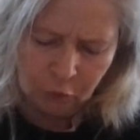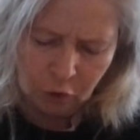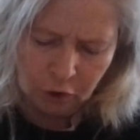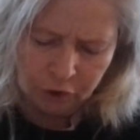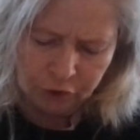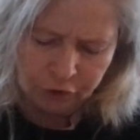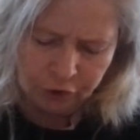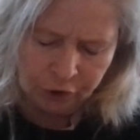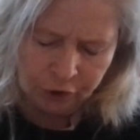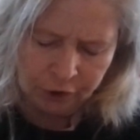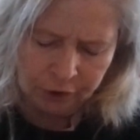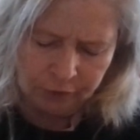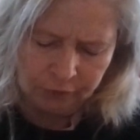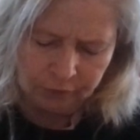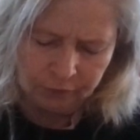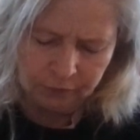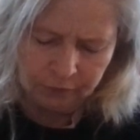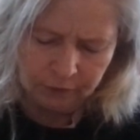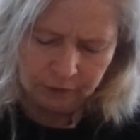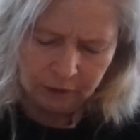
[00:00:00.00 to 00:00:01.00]
of good
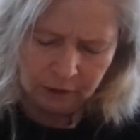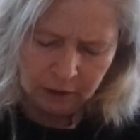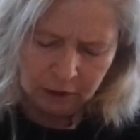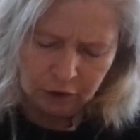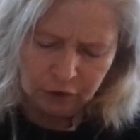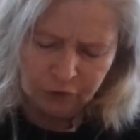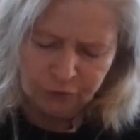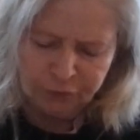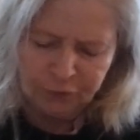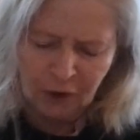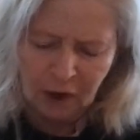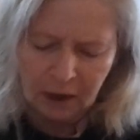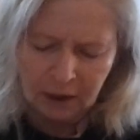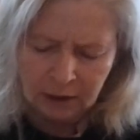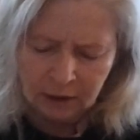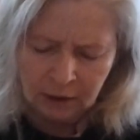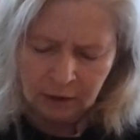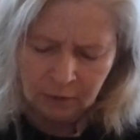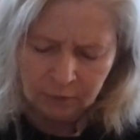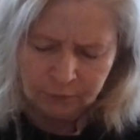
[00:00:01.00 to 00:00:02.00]
turns,
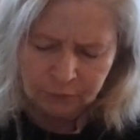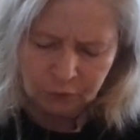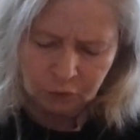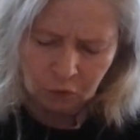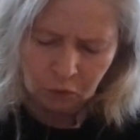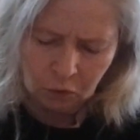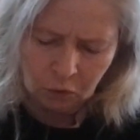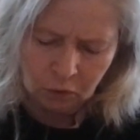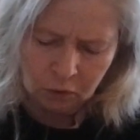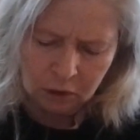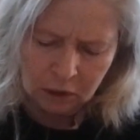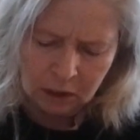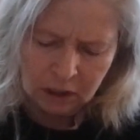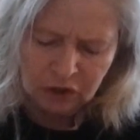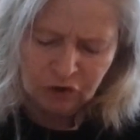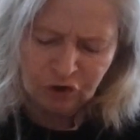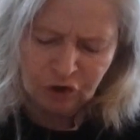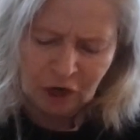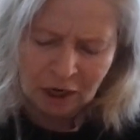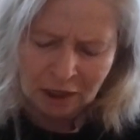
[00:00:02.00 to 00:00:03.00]
defiling of soul,
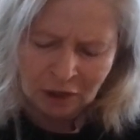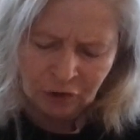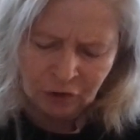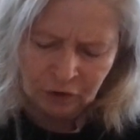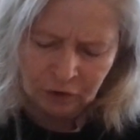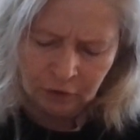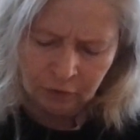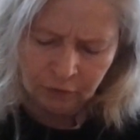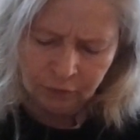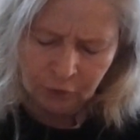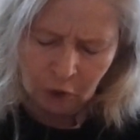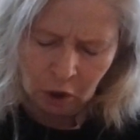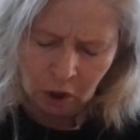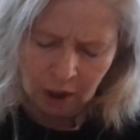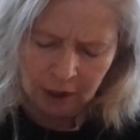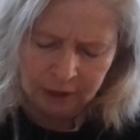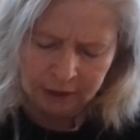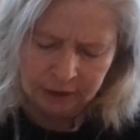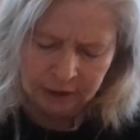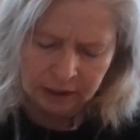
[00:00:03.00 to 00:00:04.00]
changing of
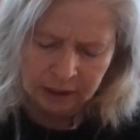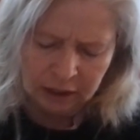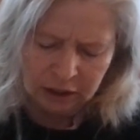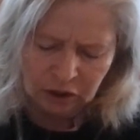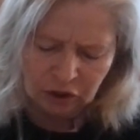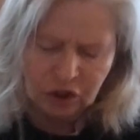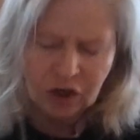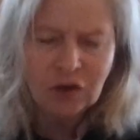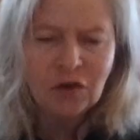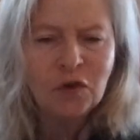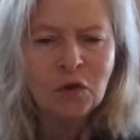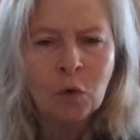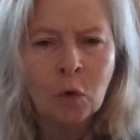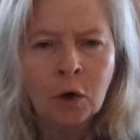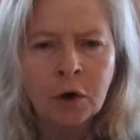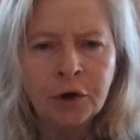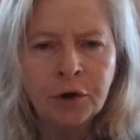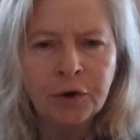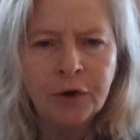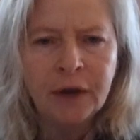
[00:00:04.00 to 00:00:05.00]
kind,
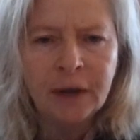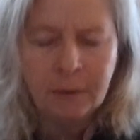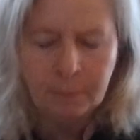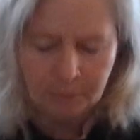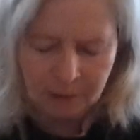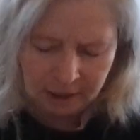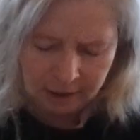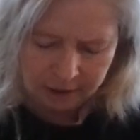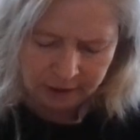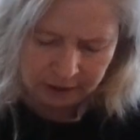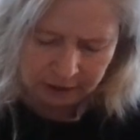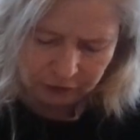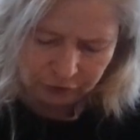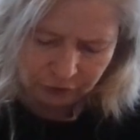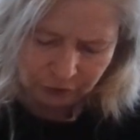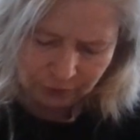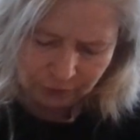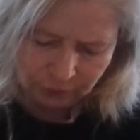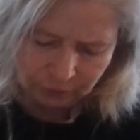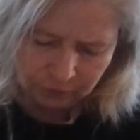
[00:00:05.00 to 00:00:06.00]
disorder in
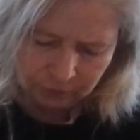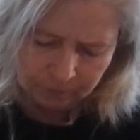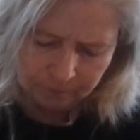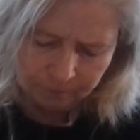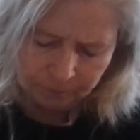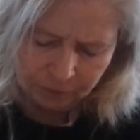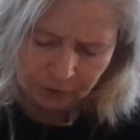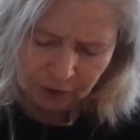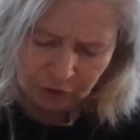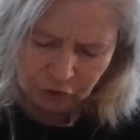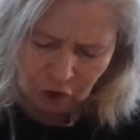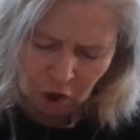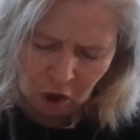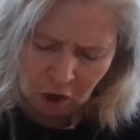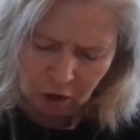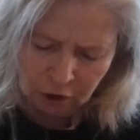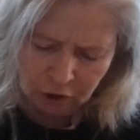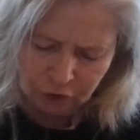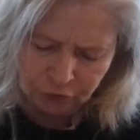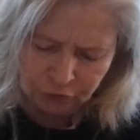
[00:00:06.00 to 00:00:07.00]
marriages,
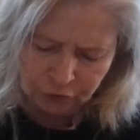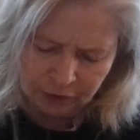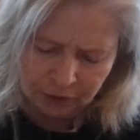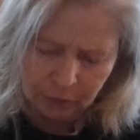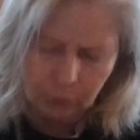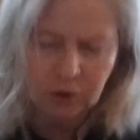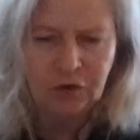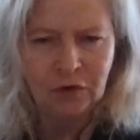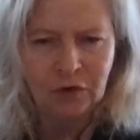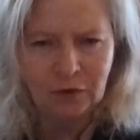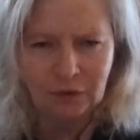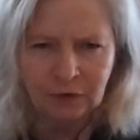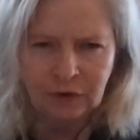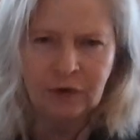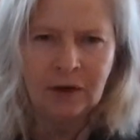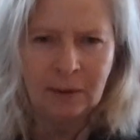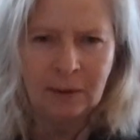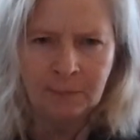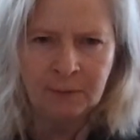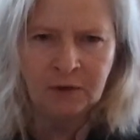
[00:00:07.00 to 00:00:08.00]
idolatry, which is the
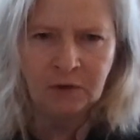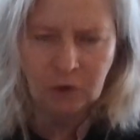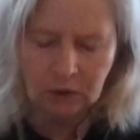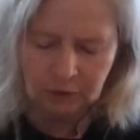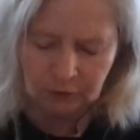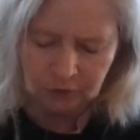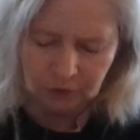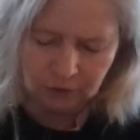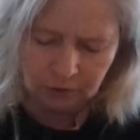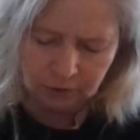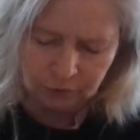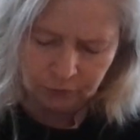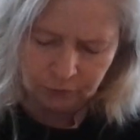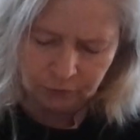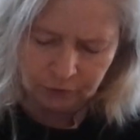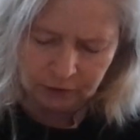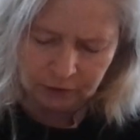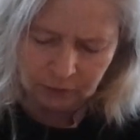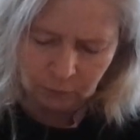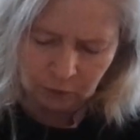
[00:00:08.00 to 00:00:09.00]
same as
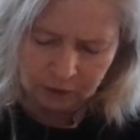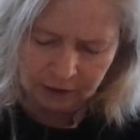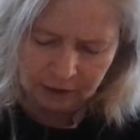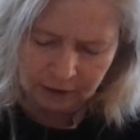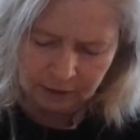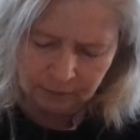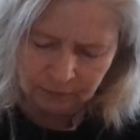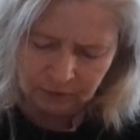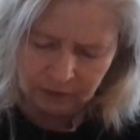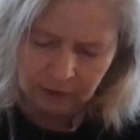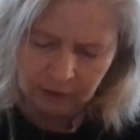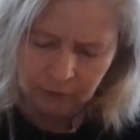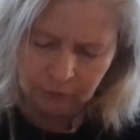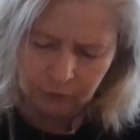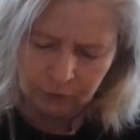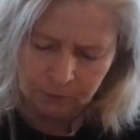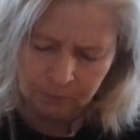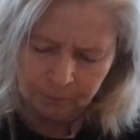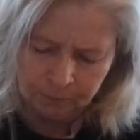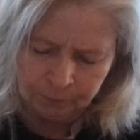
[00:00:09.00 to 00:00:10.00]
idolatry is what it comes down
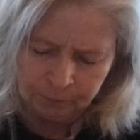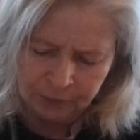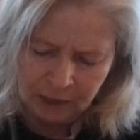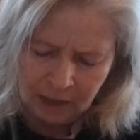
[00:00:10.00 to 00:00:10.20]
to,